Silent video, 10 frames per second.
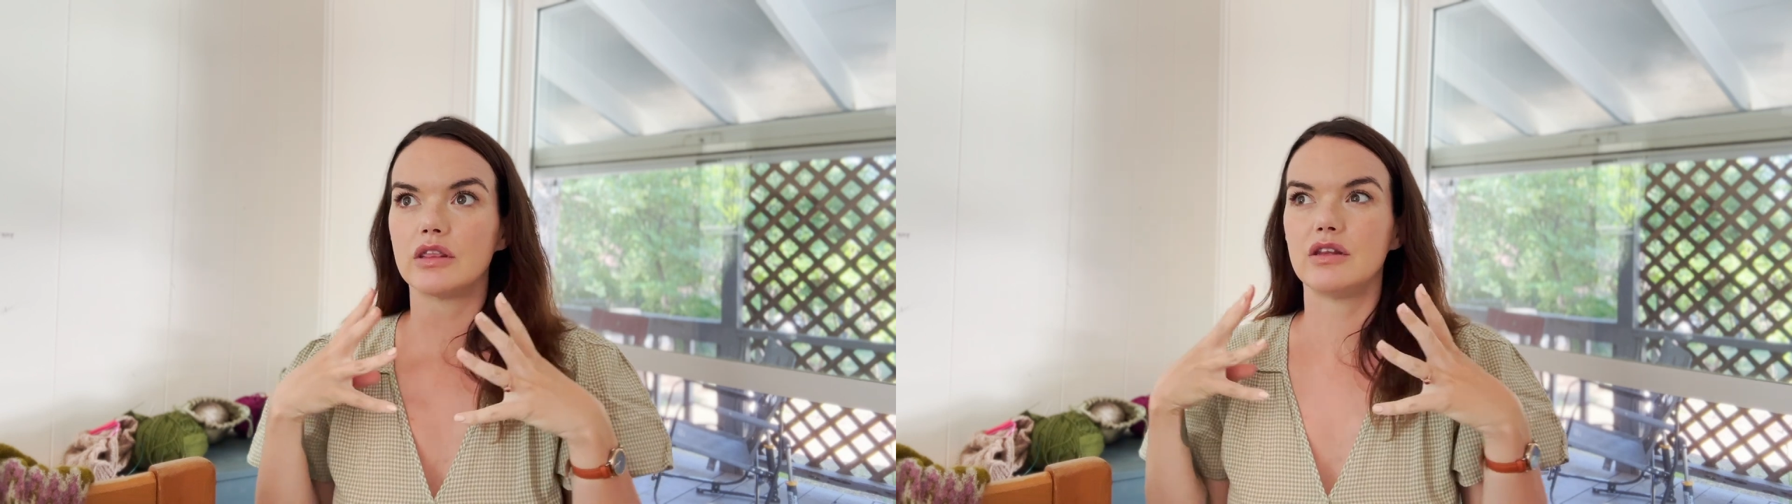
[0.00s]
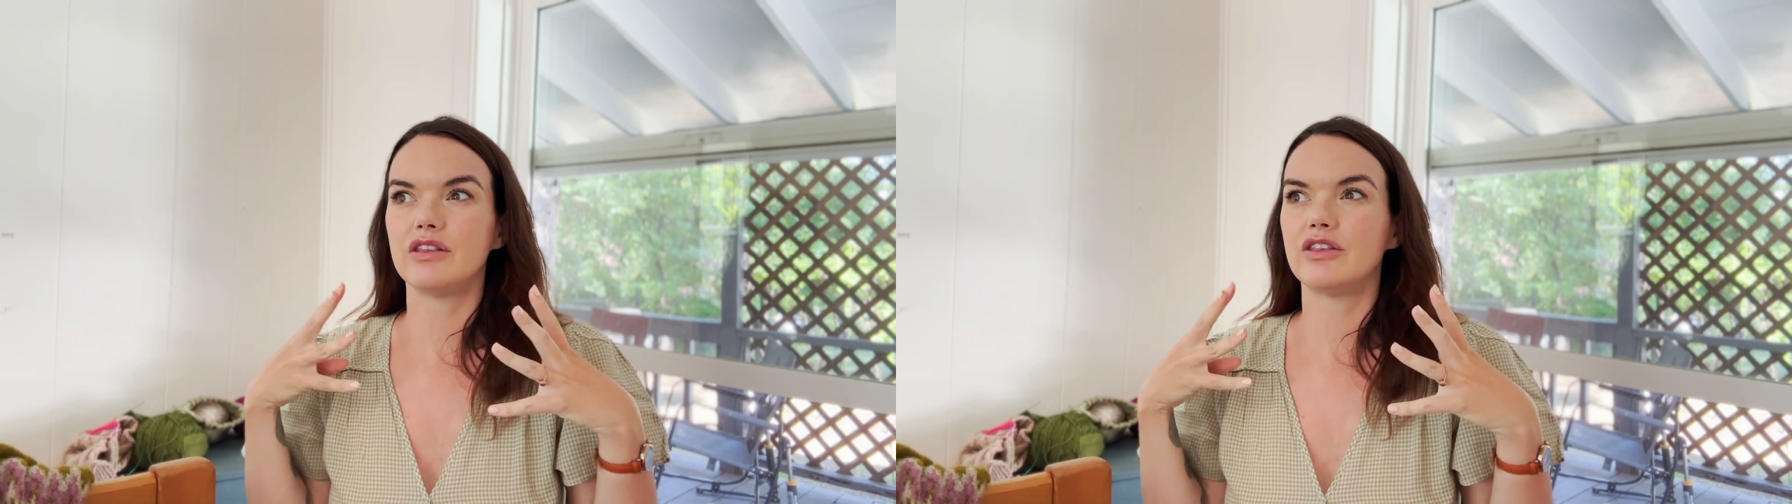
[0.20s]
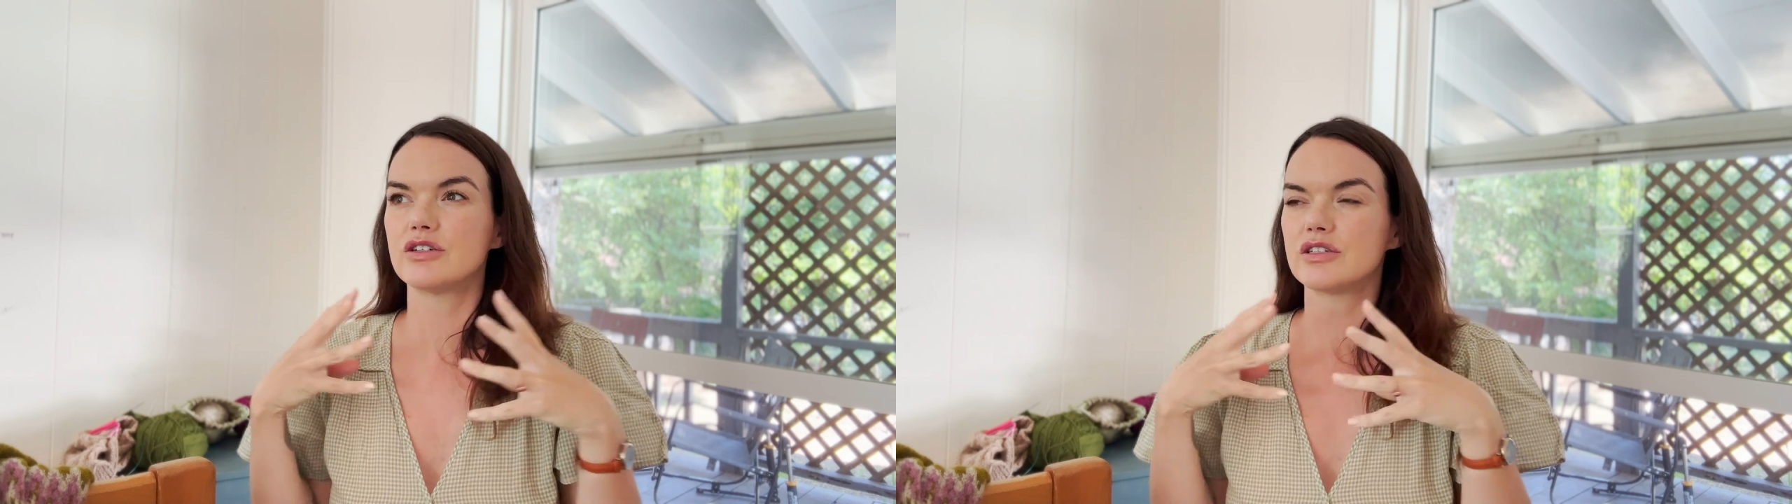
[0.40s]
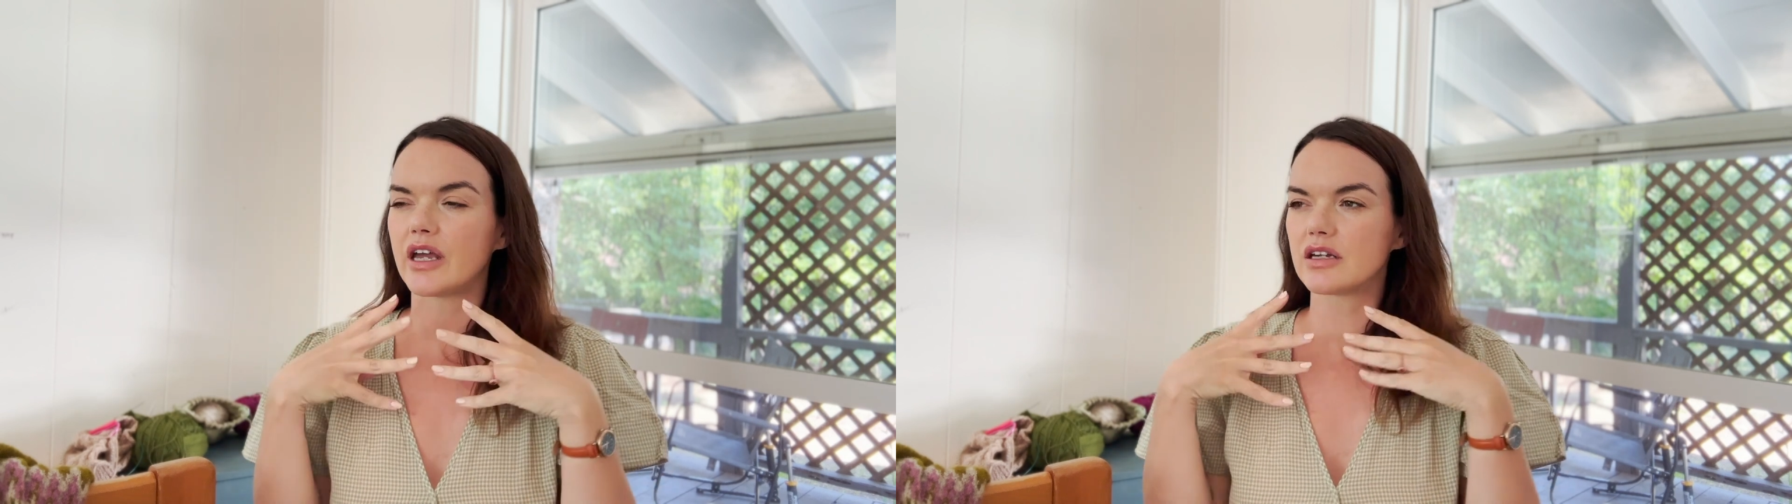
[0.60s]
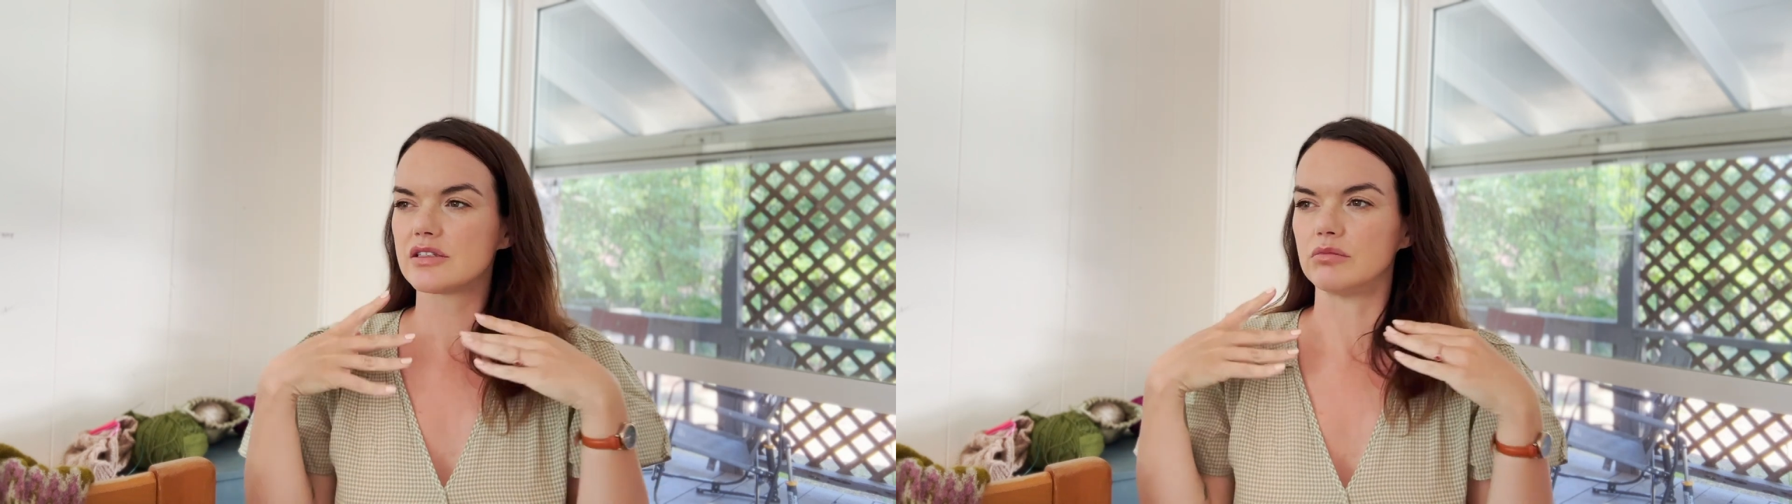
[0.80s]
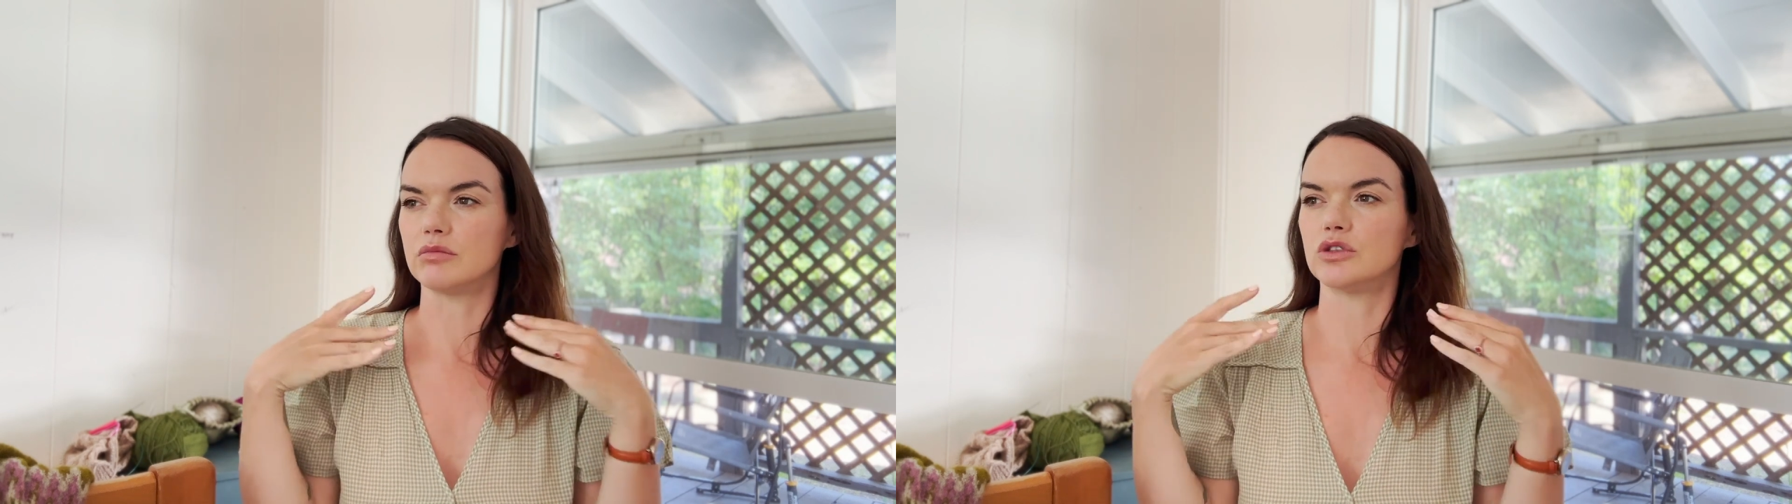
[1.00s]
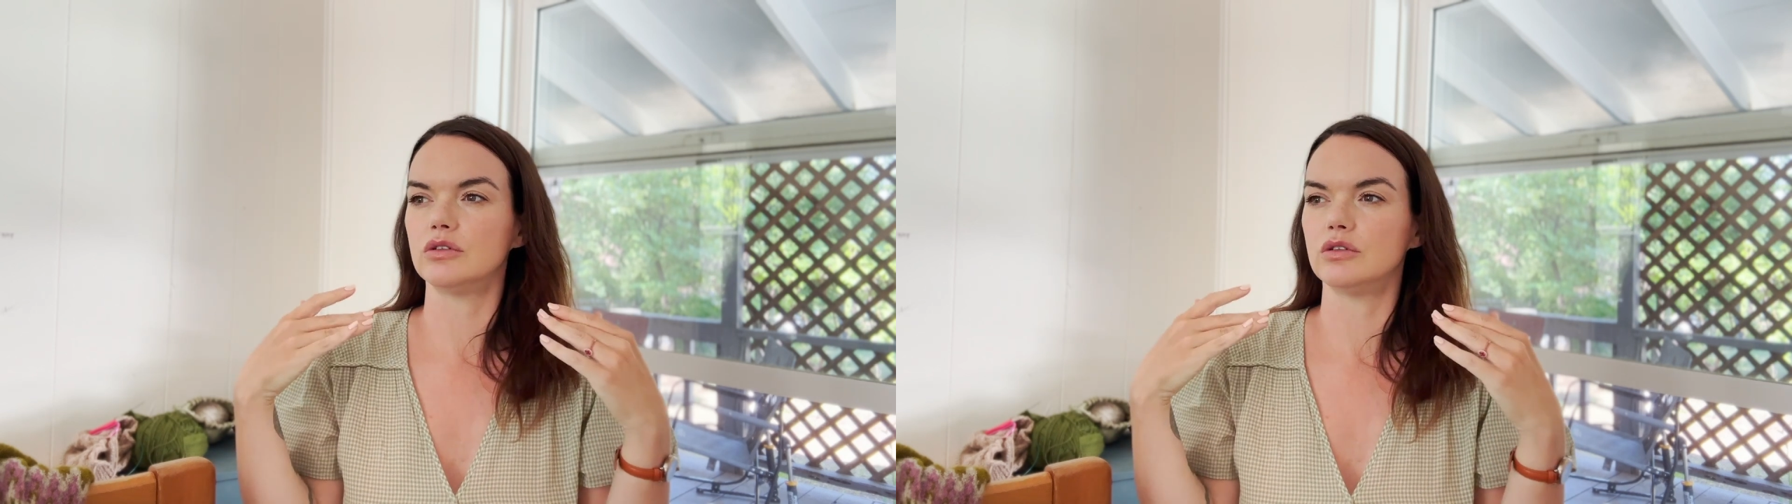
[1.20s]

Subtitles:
there's like some